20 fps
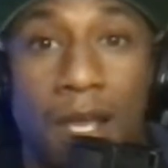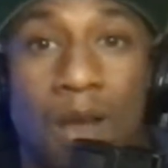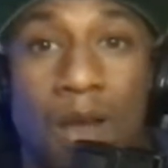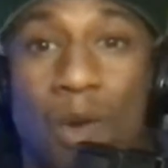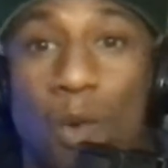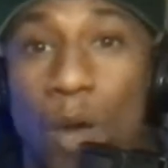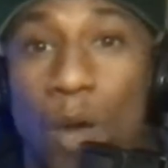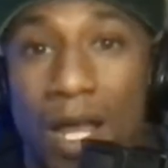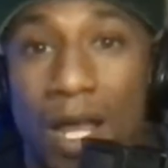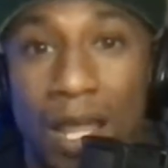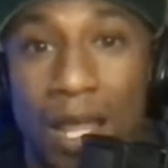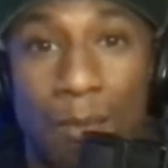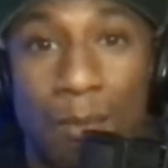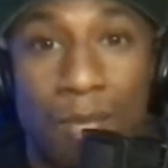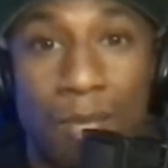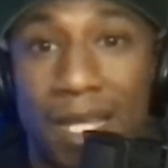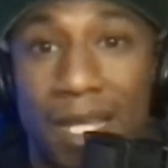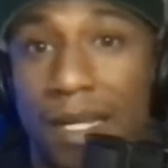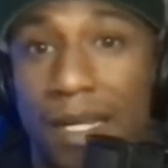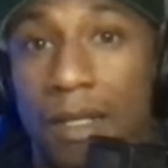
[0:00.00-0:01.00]
while I'm
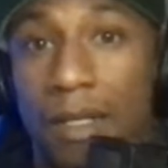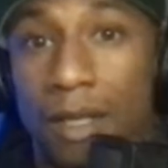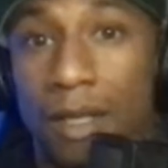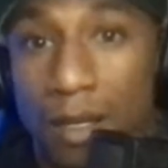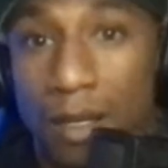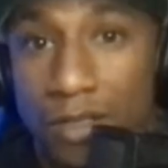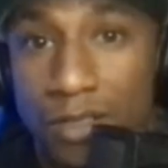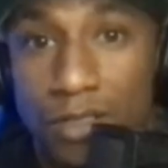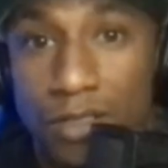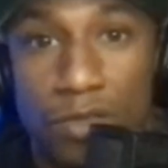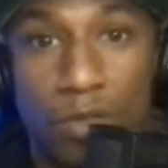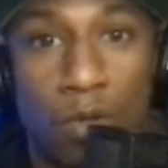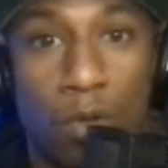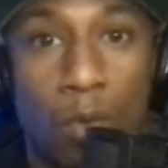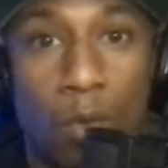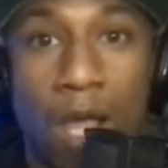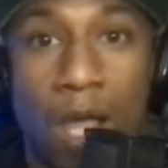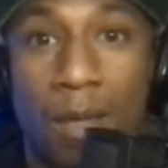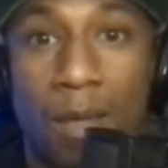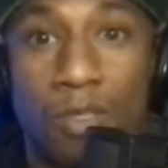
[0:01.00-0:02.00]
eating lunch or
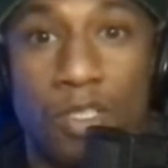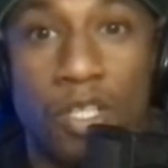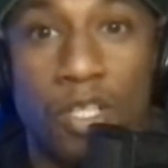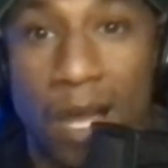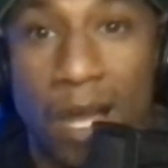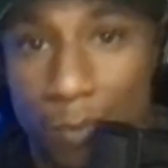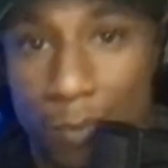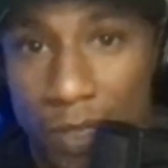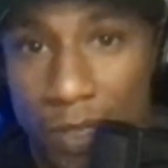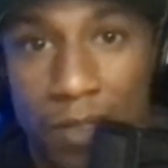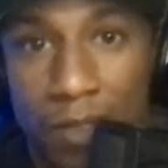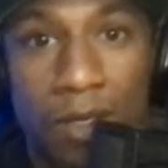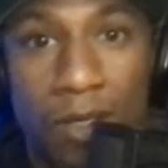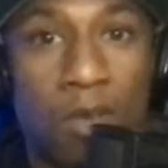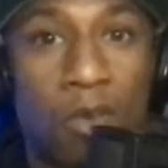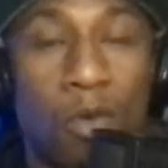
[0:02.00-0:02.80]
while I'm shopping